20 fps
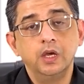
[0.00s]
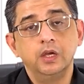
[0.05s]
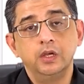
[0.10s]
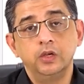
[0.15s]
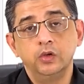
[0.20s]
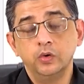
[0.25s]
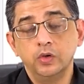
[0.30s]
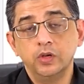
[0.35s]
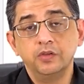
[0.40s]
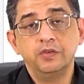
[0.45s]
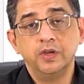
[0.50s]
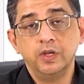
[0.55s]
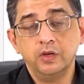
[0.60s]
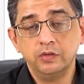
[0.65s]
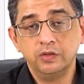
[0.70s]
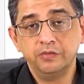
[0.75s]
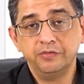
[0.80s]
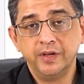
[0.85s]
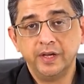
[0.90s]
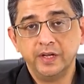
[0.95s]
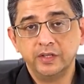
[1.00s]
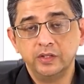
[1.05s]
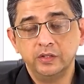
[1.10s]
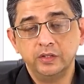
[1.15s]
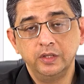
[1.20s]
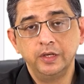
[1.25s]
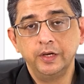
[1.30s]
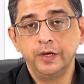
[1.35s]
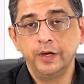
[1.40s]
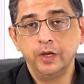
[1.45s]
You are aware of the fact that
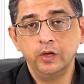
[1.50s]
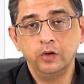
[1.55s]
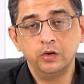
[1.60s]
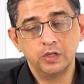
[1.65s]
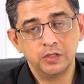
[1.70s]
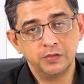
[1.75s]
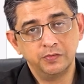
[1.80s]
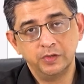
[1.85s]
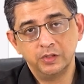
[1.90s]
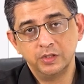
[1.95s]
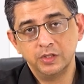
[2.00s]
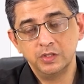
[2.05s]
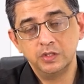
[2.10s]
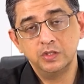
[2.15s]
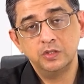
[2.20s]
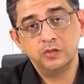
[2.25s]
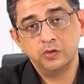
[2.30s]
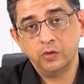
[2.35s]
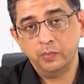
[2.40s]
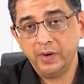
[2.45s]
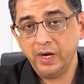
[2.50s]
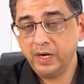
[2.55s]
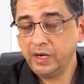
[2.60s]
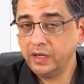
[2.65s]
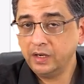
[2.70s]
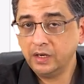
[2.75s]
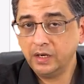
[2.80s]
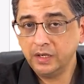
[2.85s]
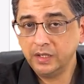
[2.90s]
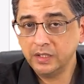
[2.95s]
the leading cause for this is
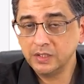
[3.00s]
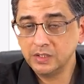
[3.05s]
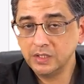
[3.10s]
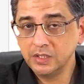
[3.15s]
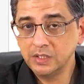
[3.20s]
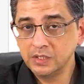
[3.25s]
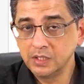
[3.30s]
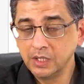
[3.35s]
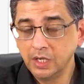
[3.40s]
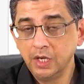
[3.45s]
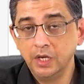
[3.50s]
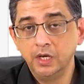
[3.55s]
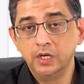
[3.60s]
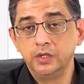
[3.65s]
rheumatic heart disease.